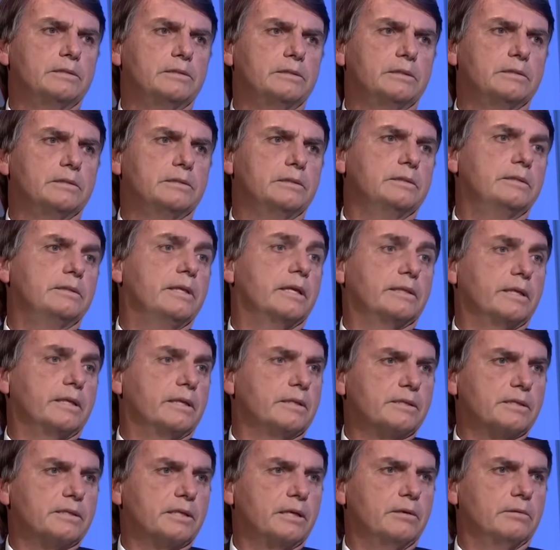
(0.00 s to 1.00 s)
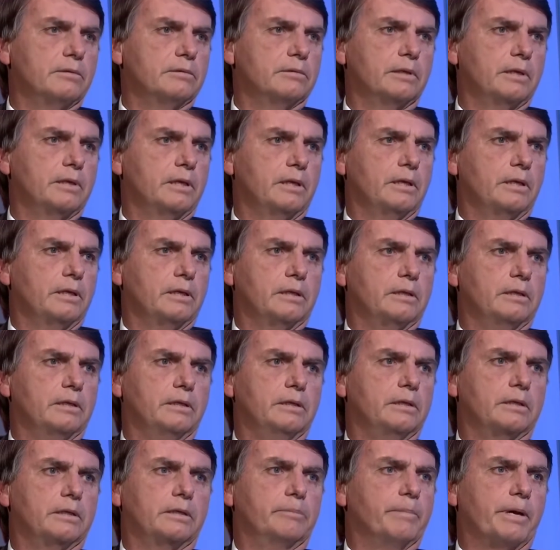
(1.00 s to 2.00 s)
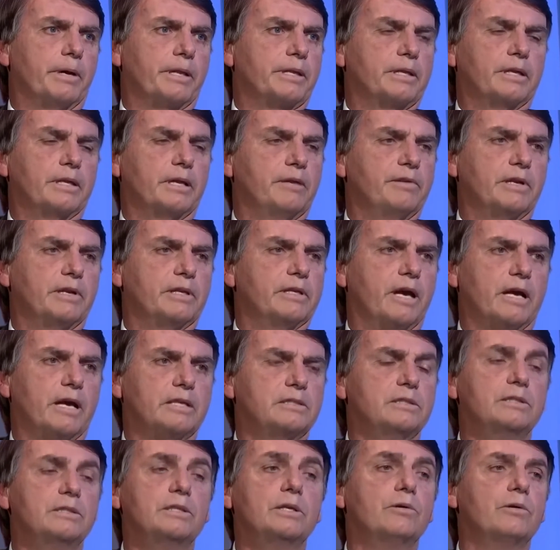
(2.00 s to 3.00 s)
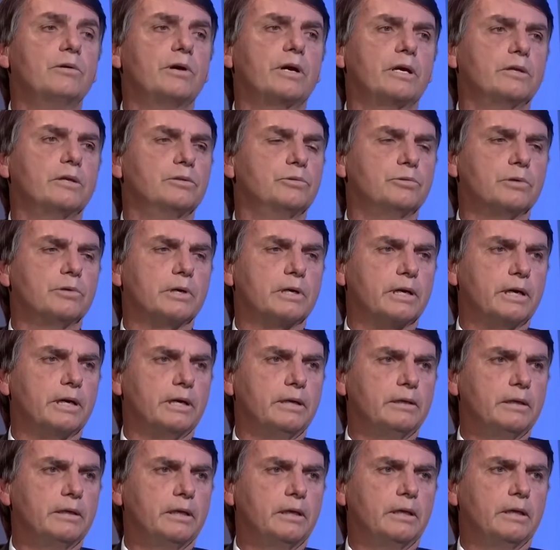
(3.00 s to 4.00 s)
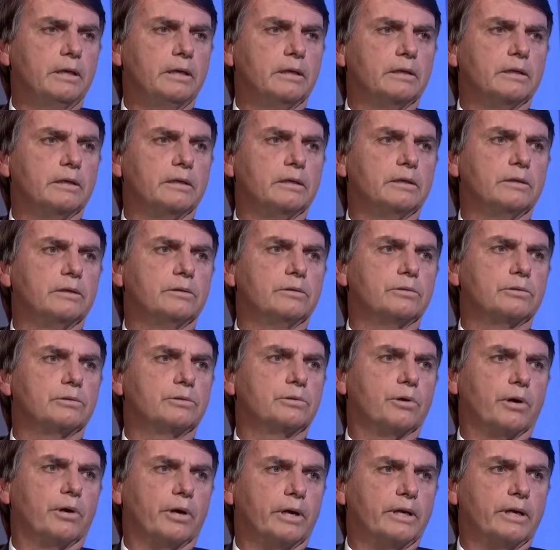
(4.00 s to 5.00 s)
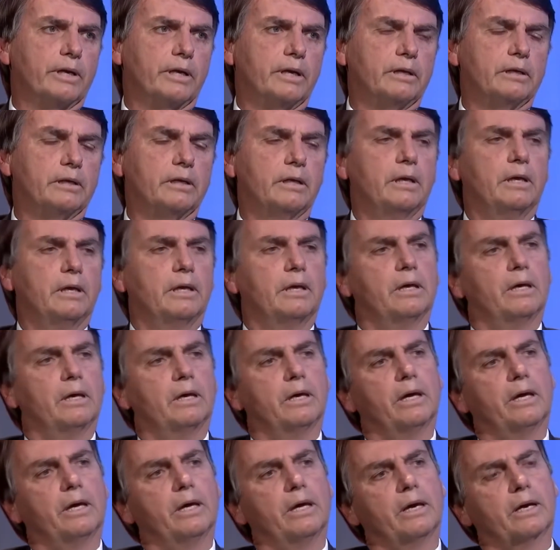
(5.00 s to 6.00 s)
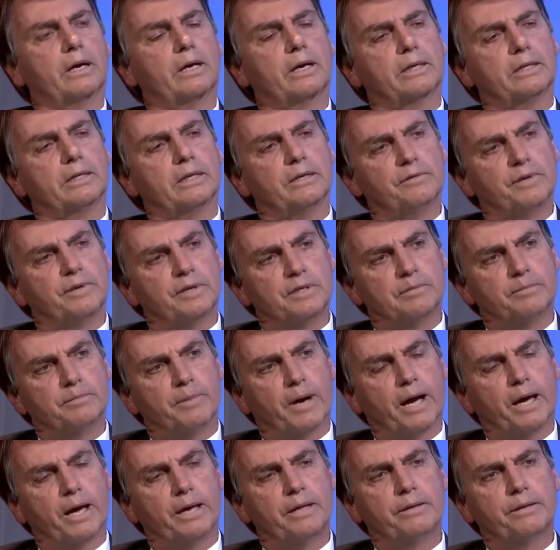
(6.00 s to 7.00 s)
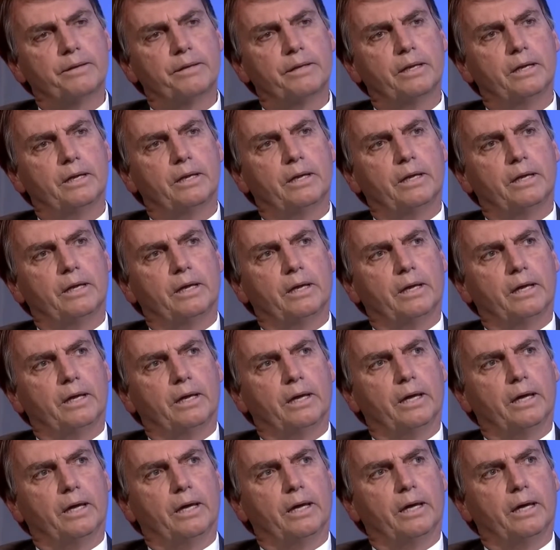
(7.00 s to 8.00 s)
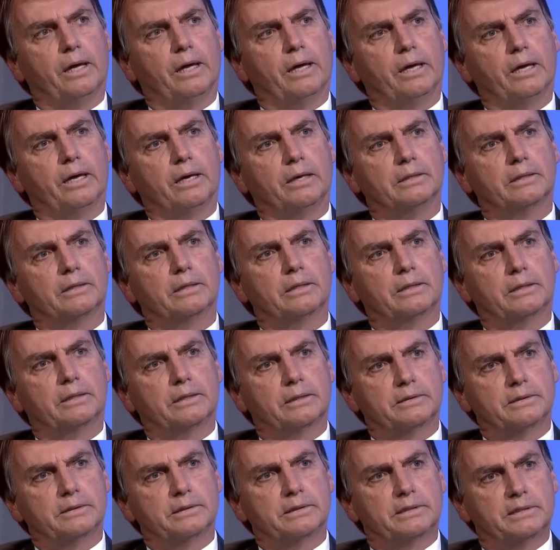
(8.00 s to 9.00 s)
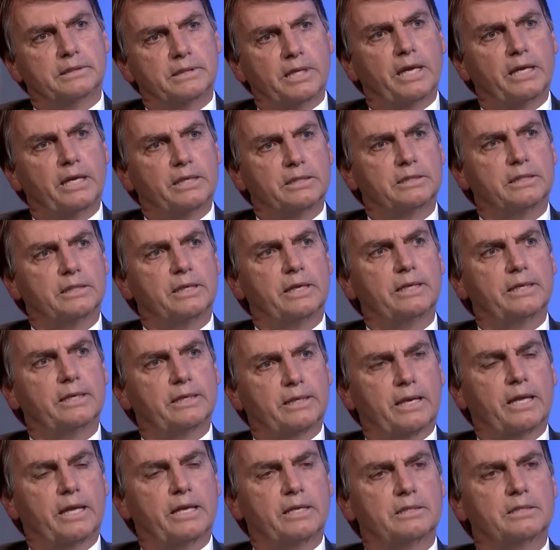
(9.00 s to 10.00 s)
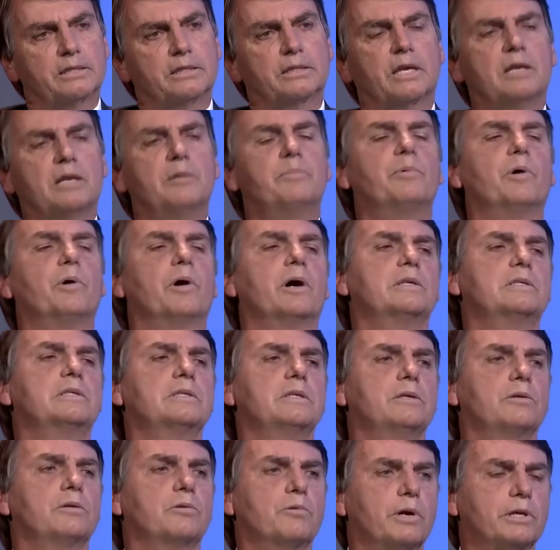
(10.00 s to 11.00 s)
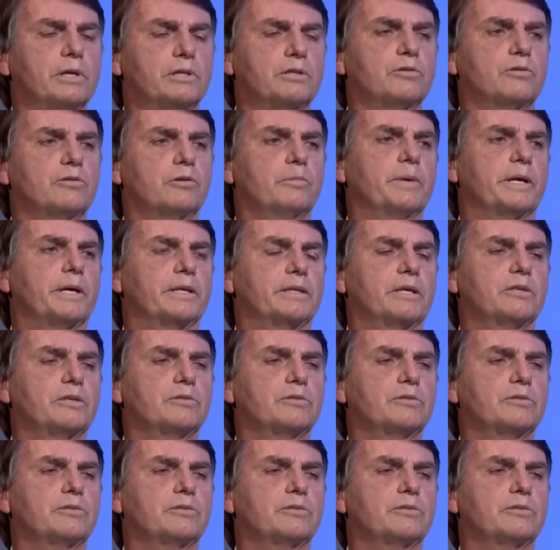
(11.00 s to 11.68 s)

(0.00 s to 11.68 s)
They spend no more than 3 years in a prison, which does not rehabilitate them and makes them even more aware that they can commit any kind of crime and go unpunished until they turn 18.